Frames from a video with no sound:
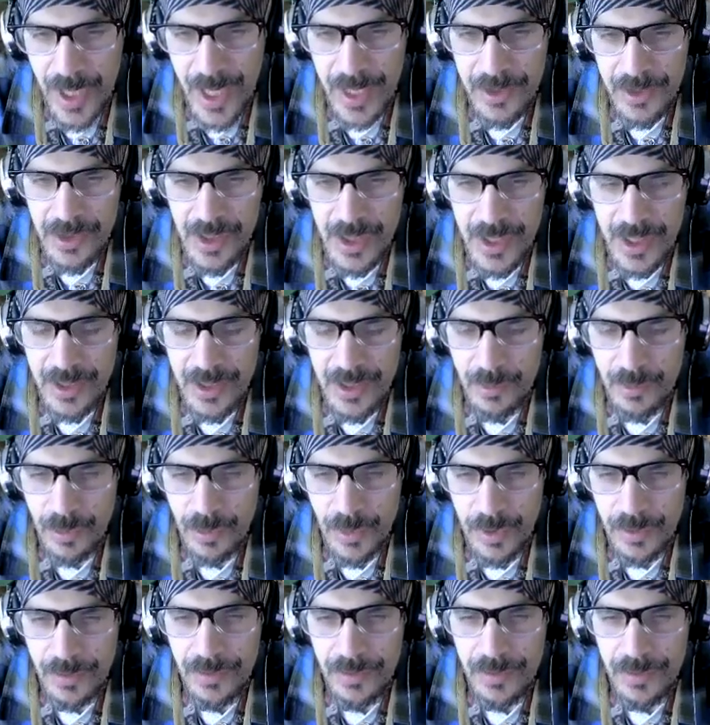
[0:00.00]
I actually did
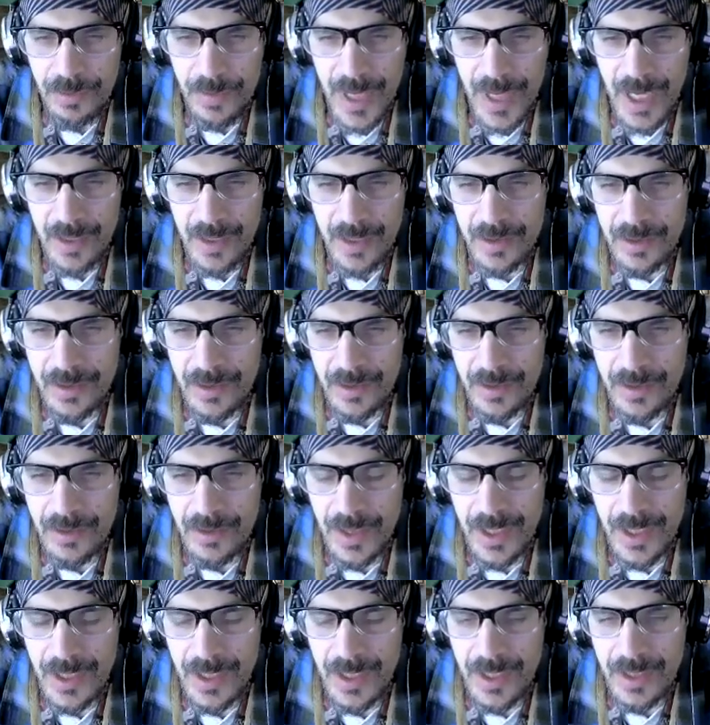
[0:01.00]
move back to
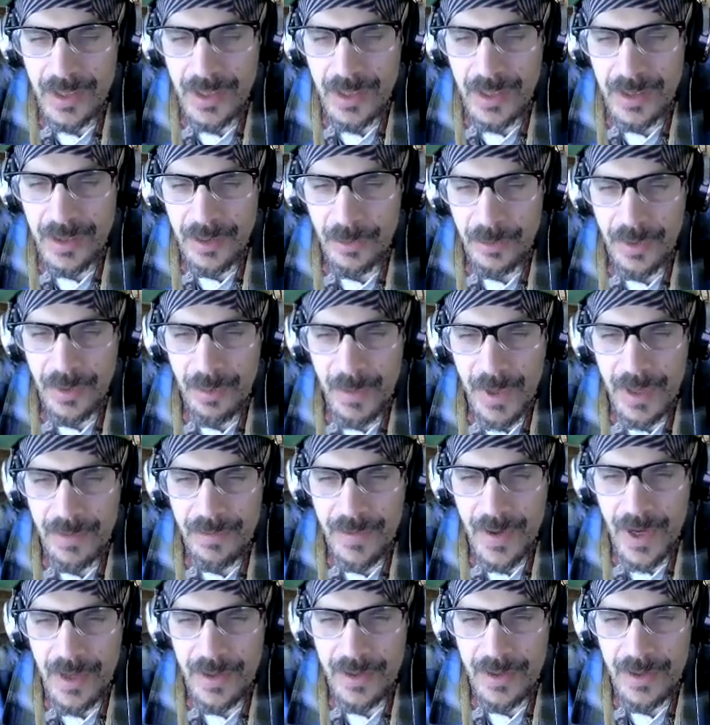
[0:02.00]
live with my
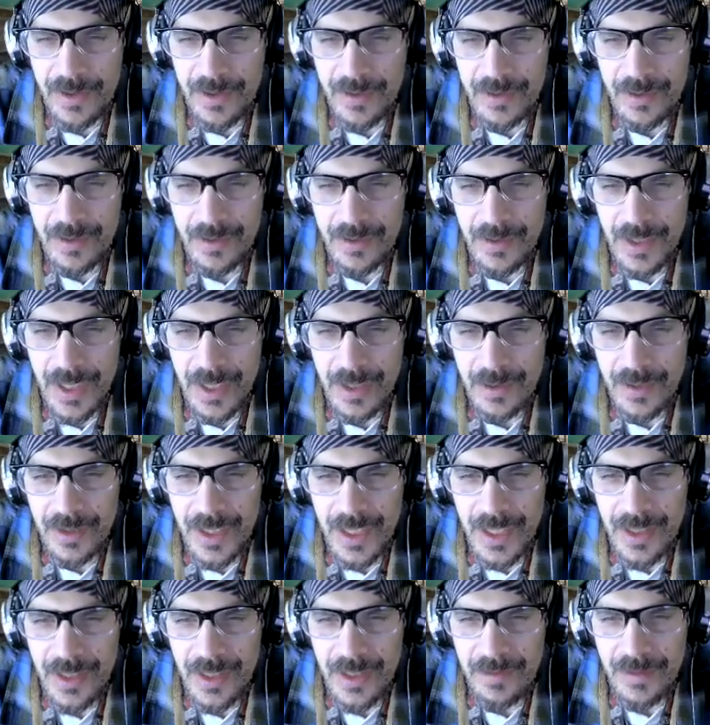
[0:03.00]
father. Right,
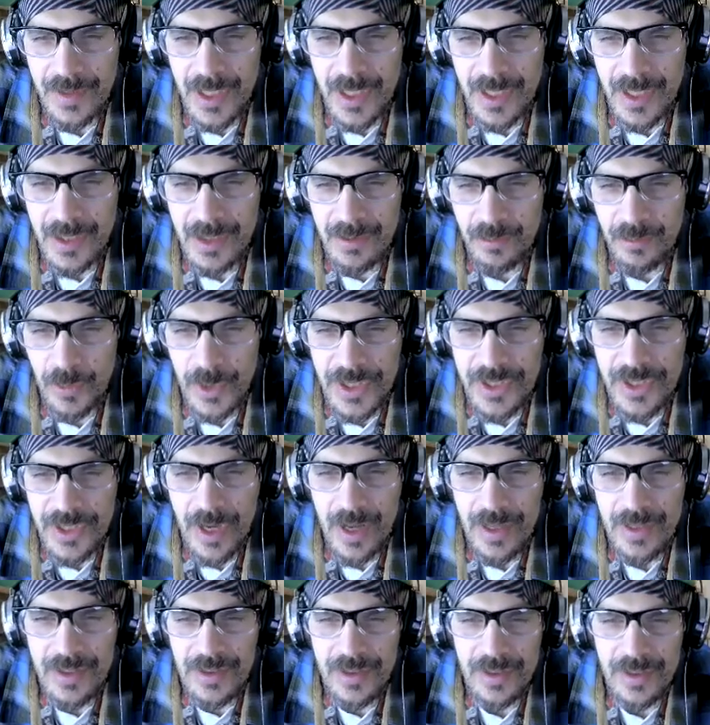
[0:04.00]
he lived in
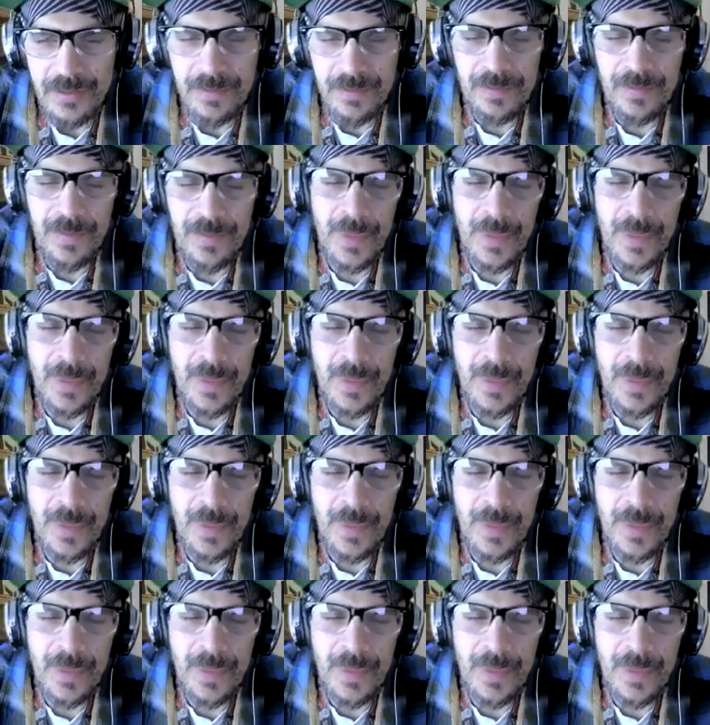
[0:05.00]
Wisconsin.